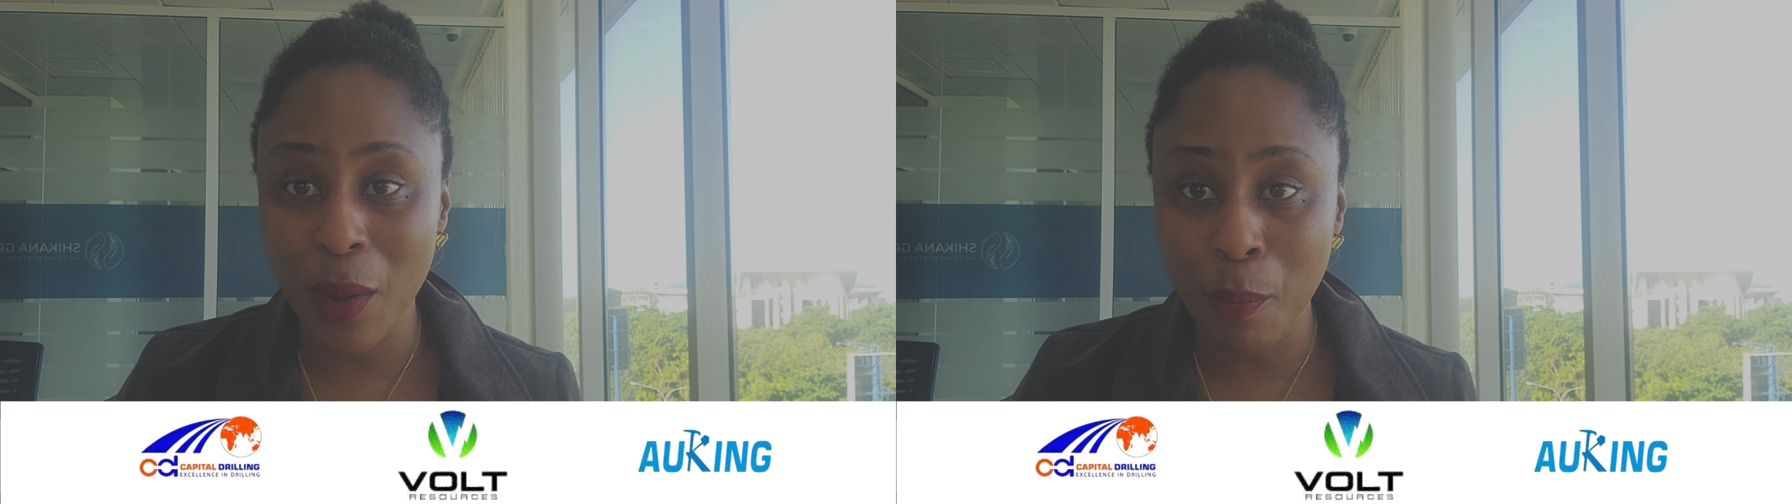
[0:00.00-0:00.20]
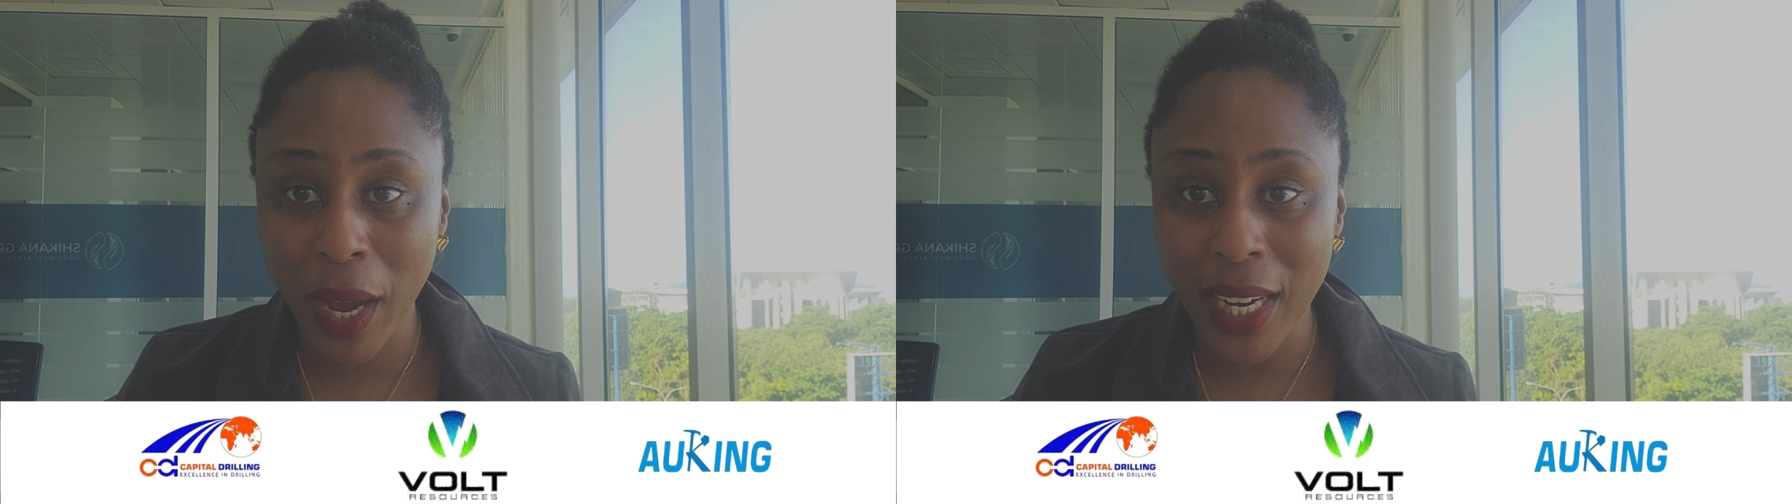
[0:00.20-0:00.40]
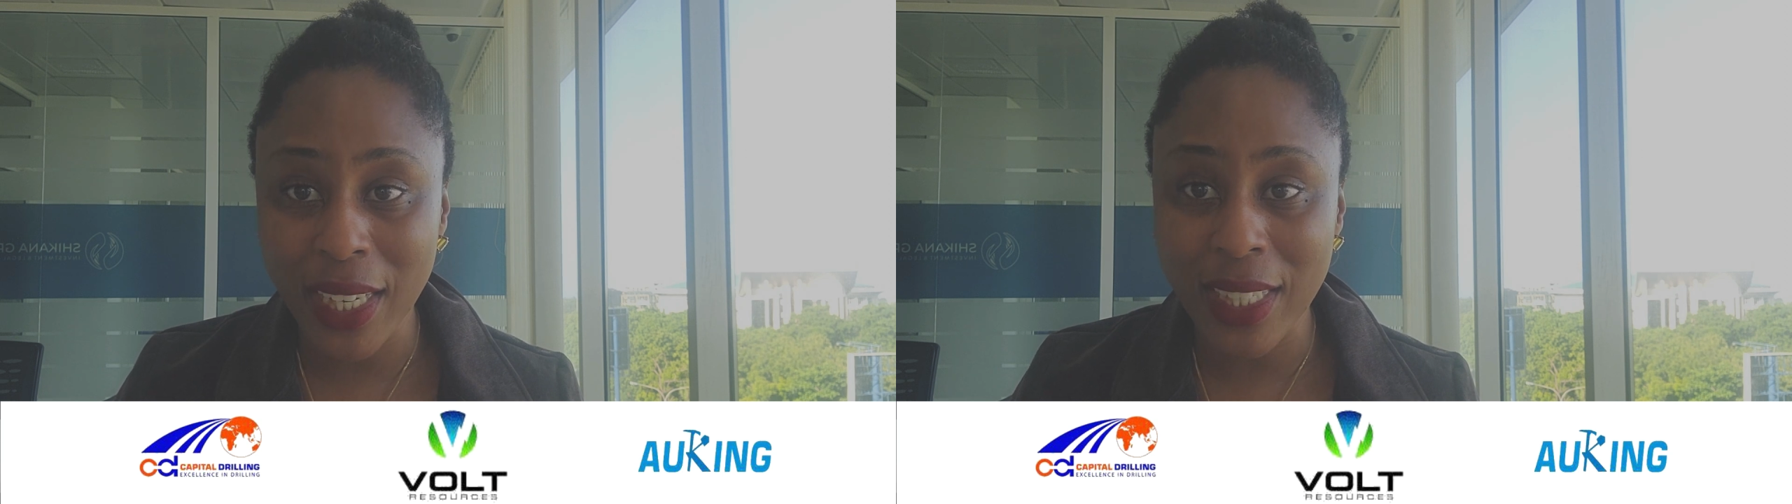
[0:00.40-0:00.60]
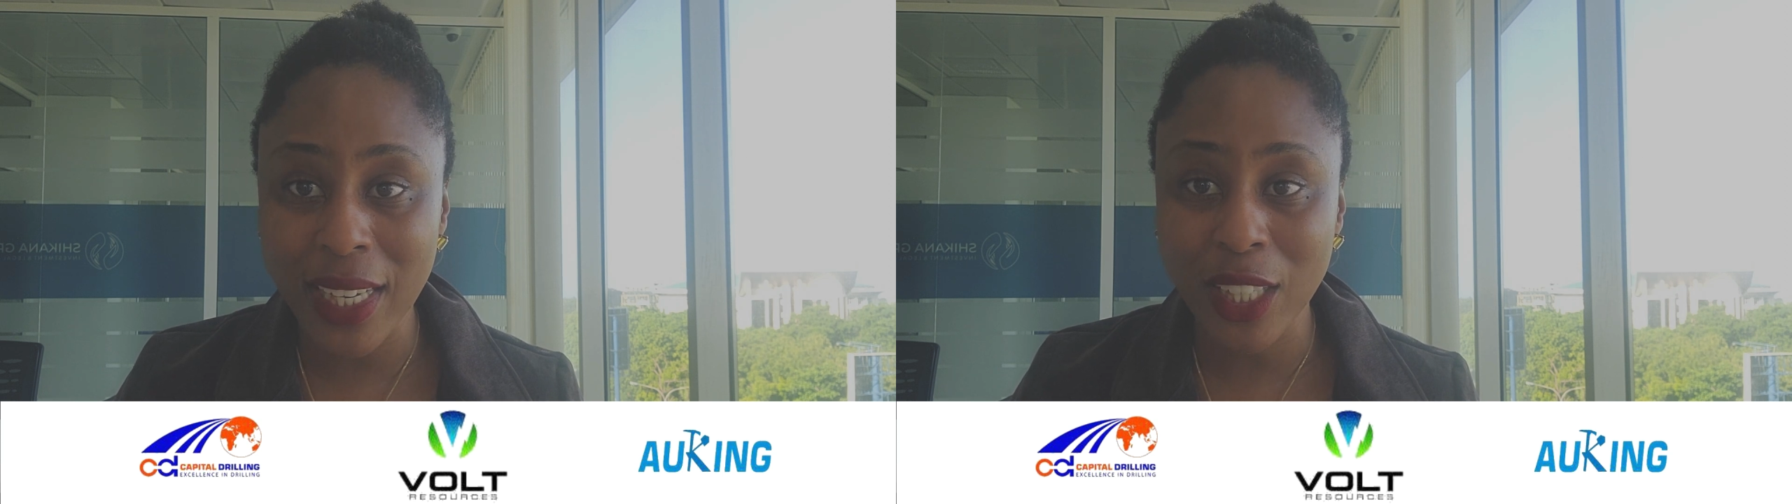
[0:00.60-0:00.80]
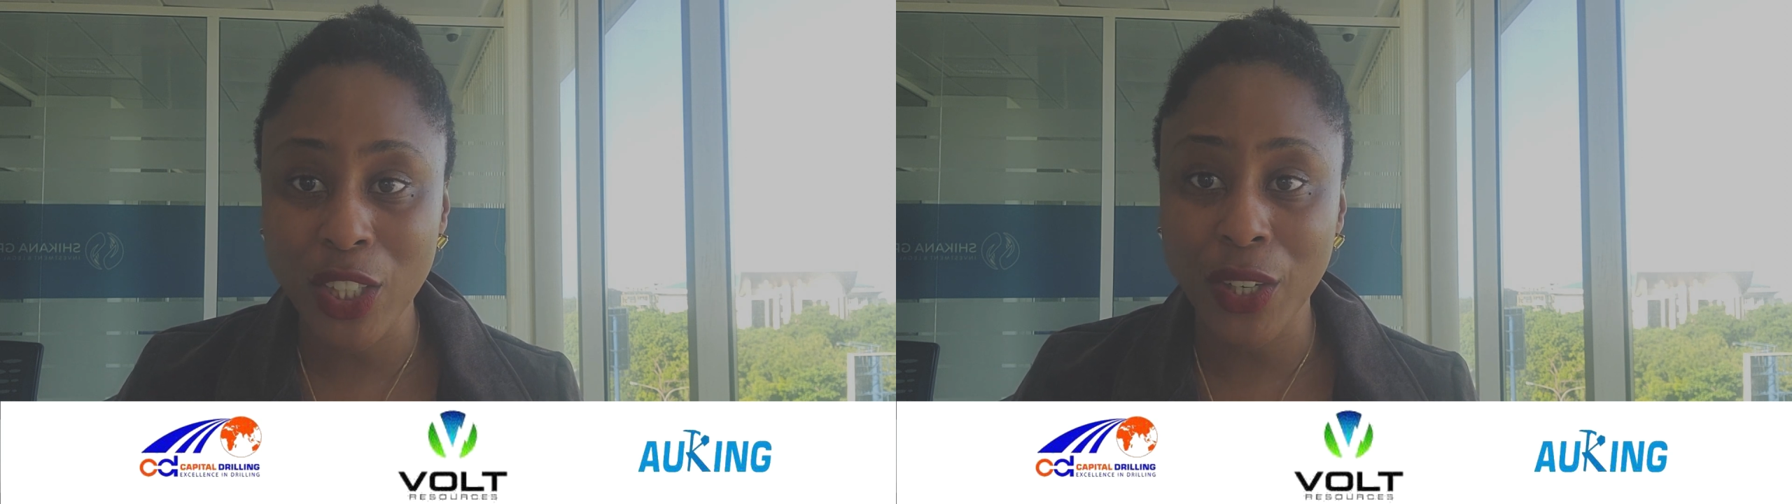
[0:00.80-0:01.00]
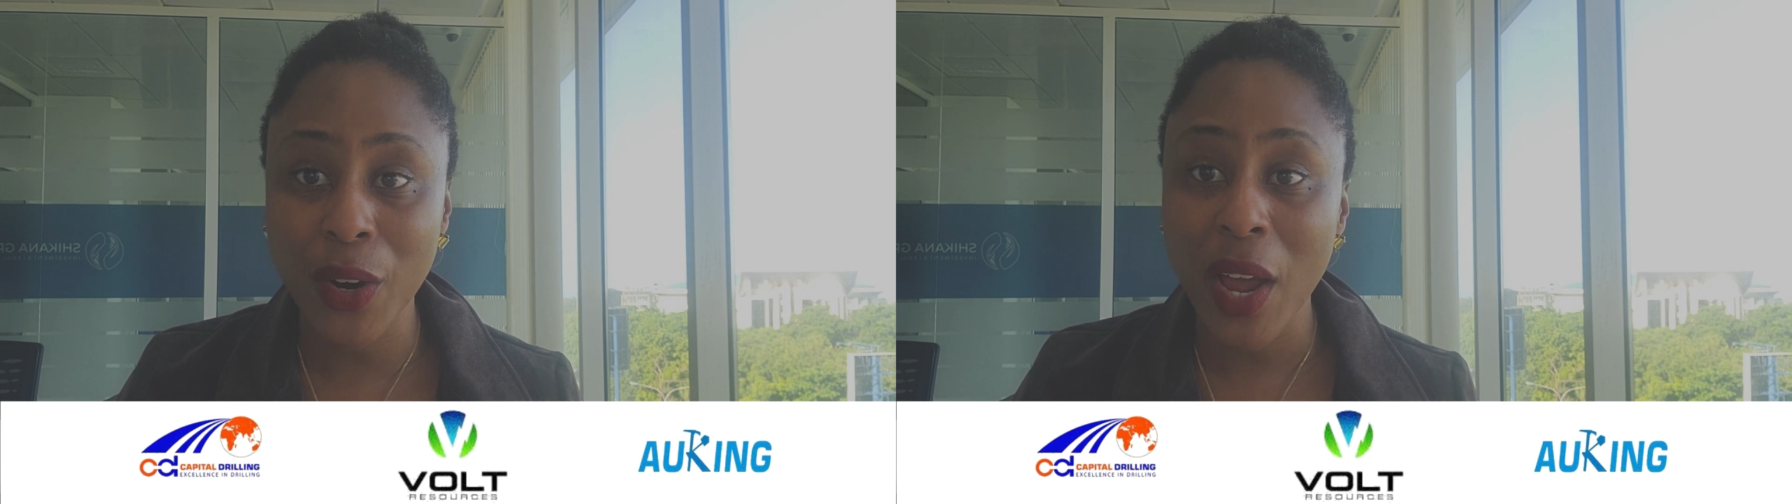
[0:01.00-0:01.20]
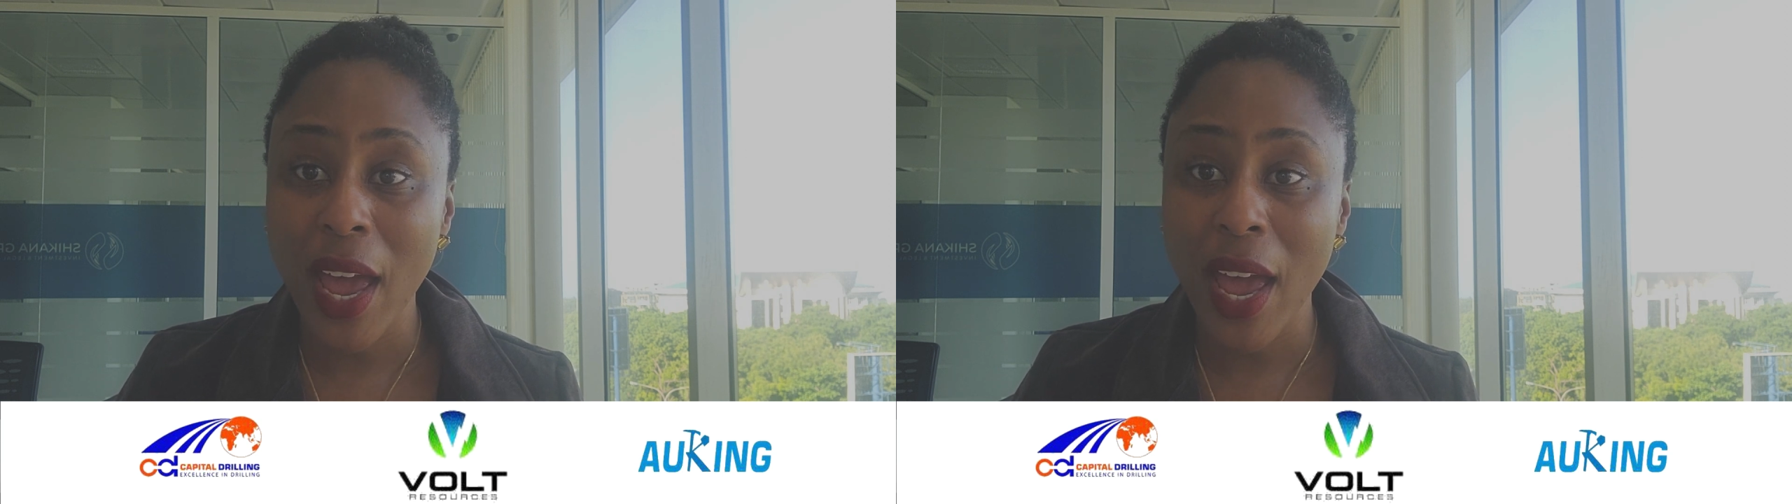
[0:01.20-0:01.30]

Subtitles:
mining sector